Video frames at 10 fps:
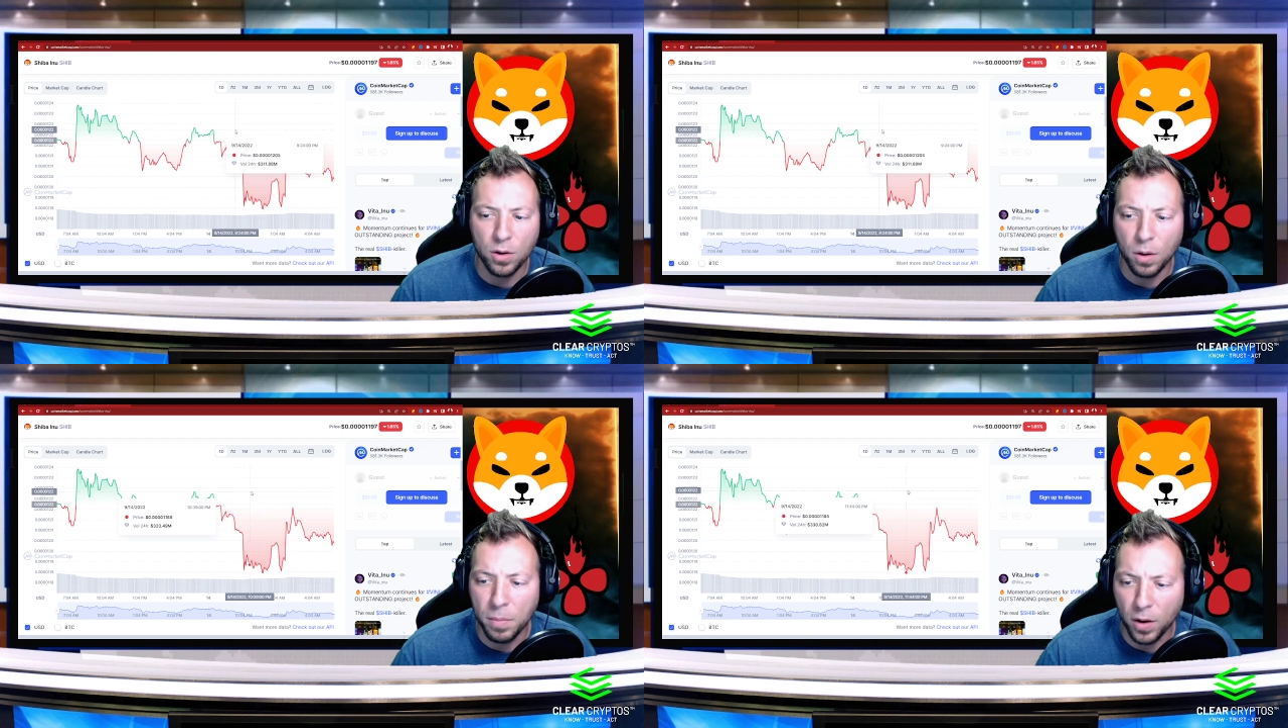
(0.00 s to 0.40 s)

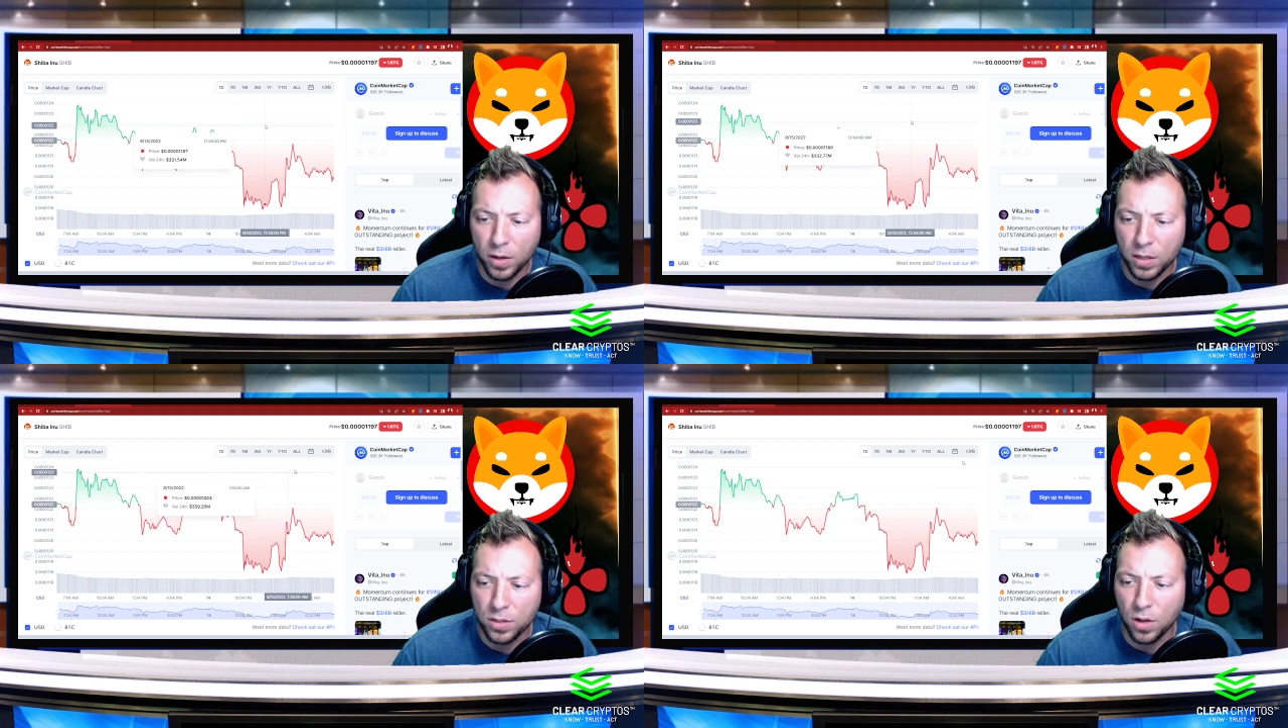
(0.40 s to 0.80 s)

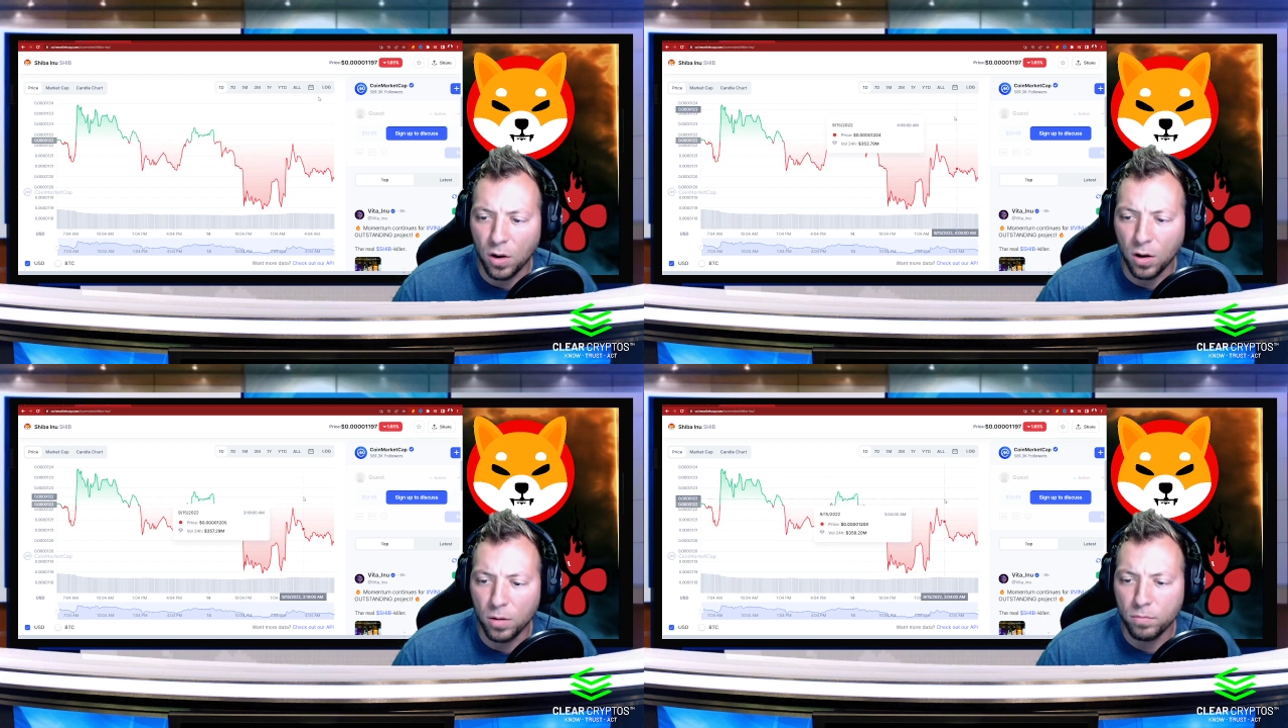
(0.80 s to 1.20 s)
Americans
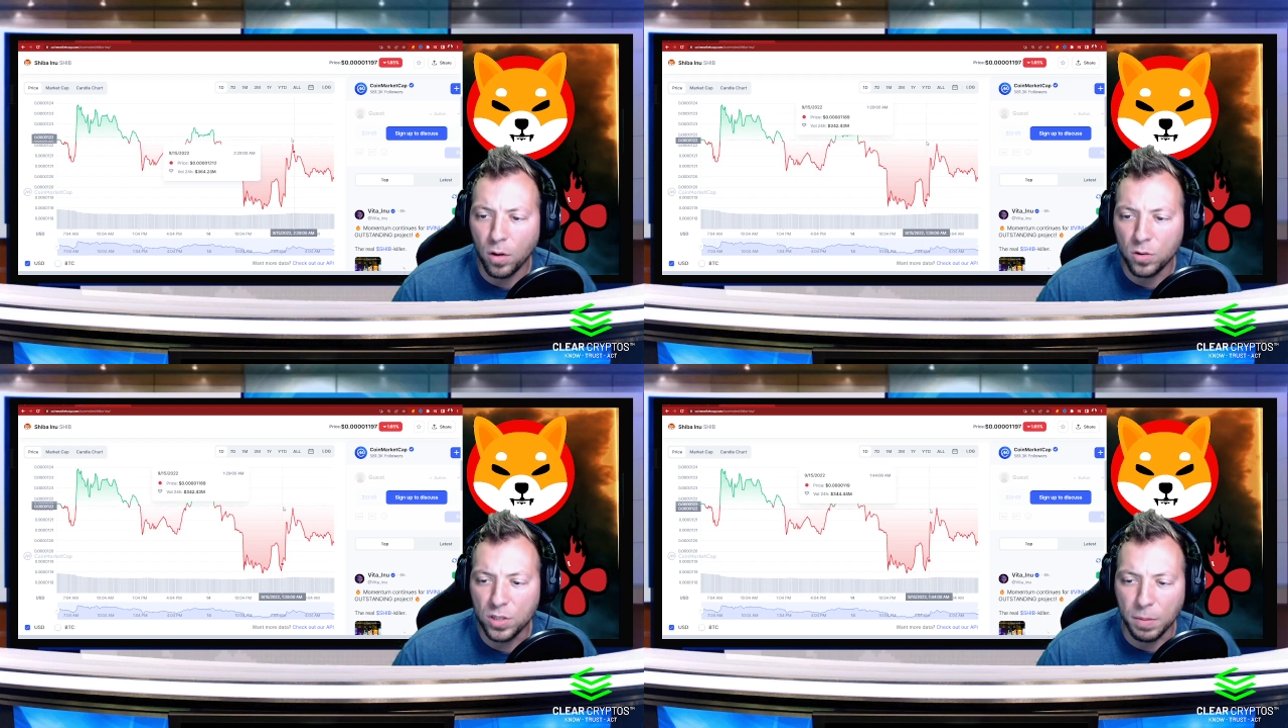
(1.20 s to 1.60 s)
are
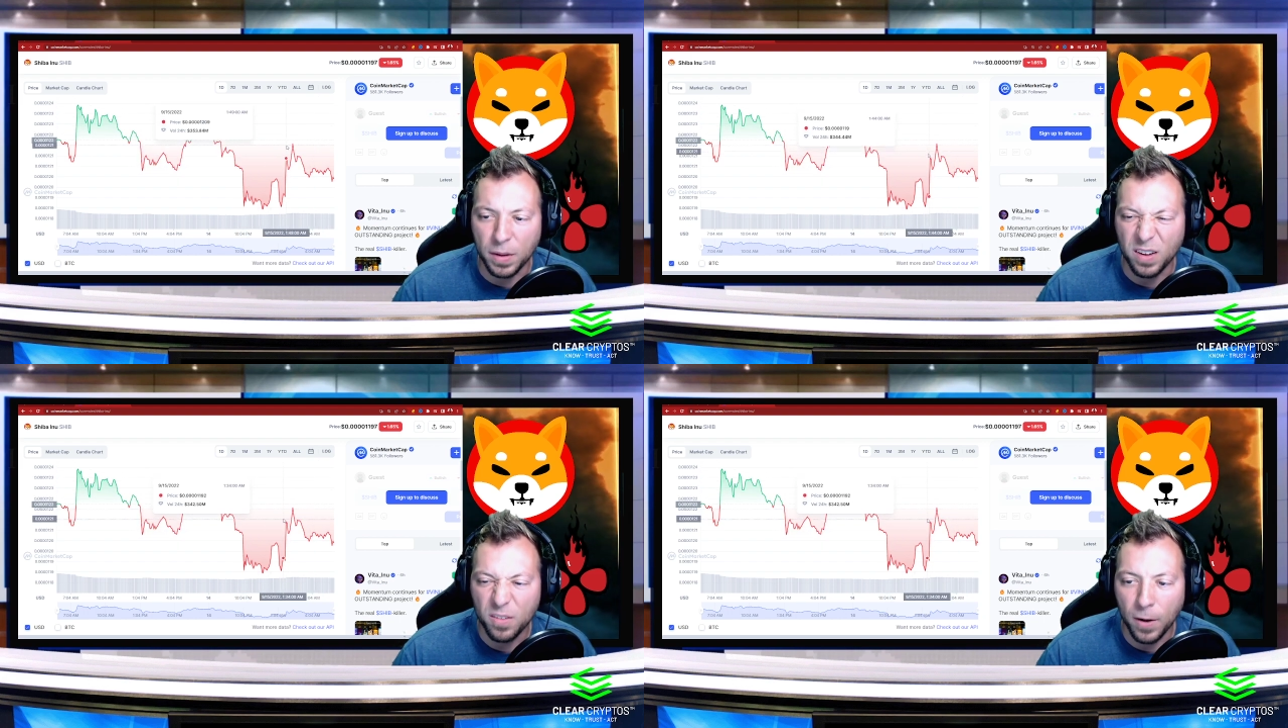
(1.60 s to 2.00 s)

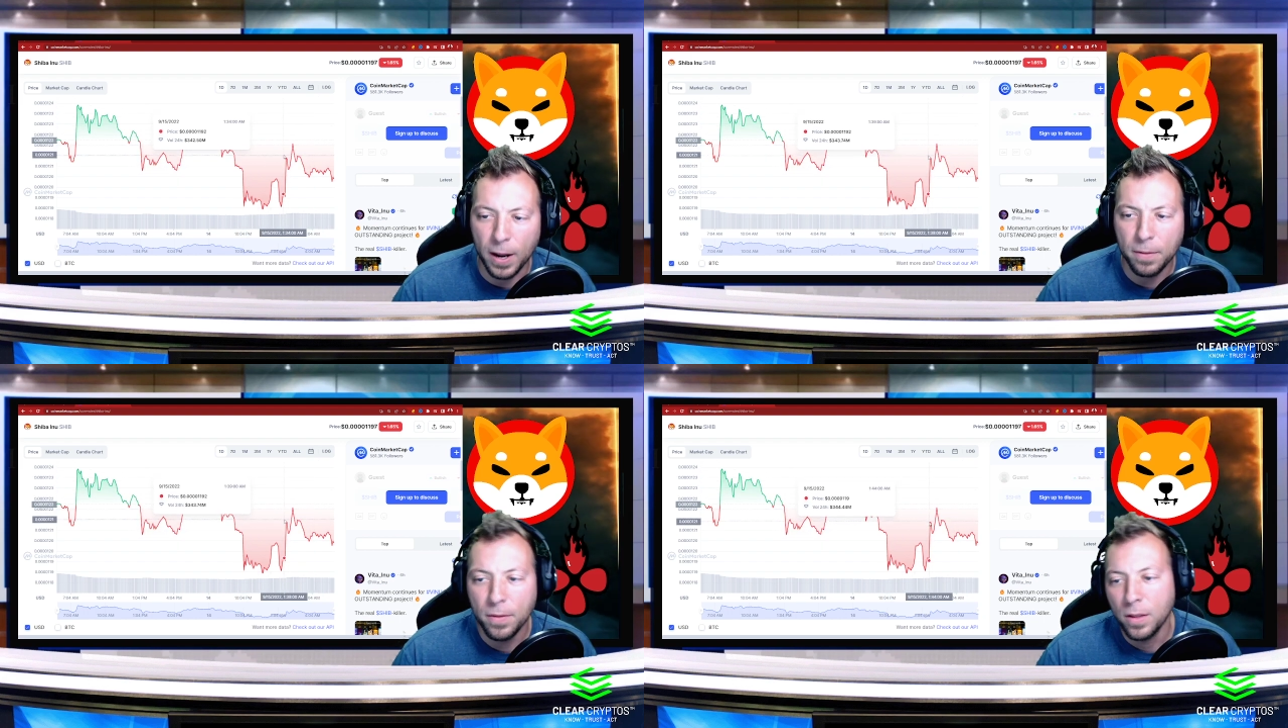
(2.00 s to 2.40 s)
sleeping, right?